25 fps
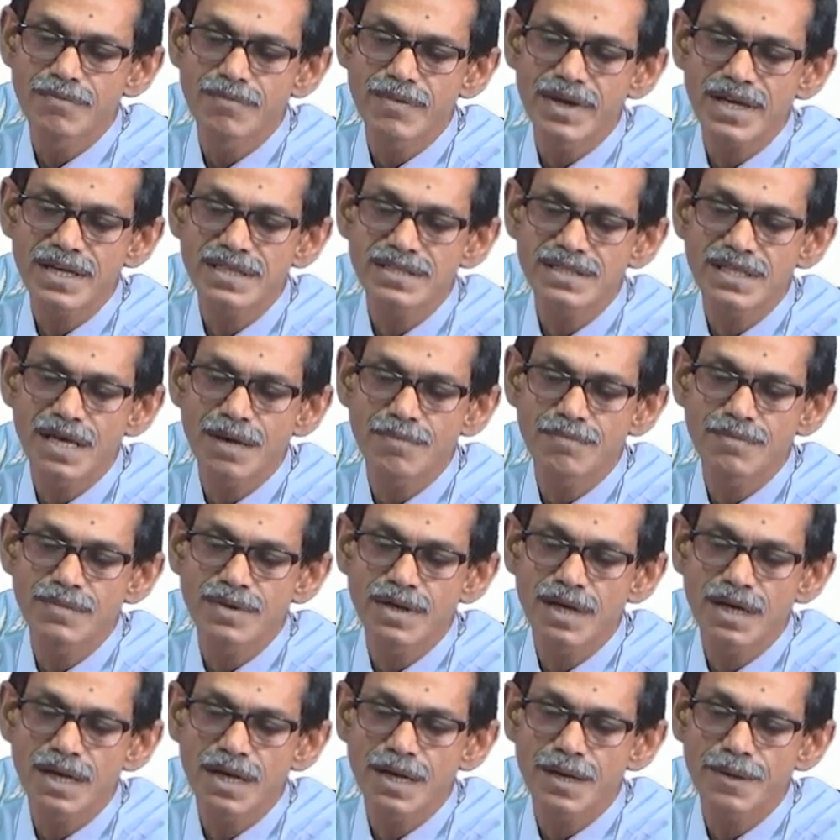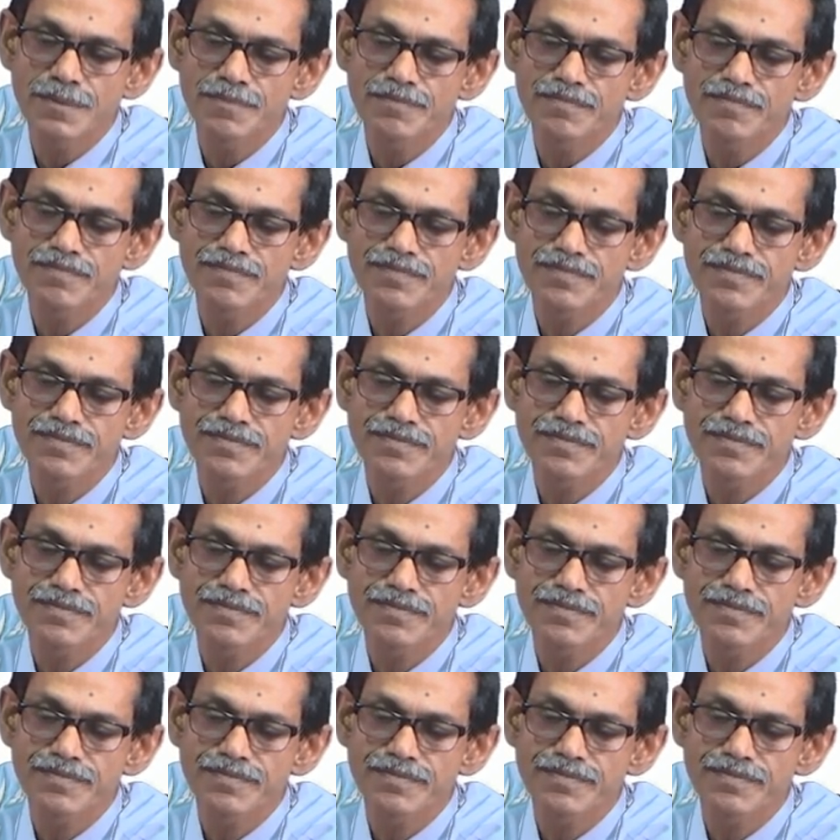make some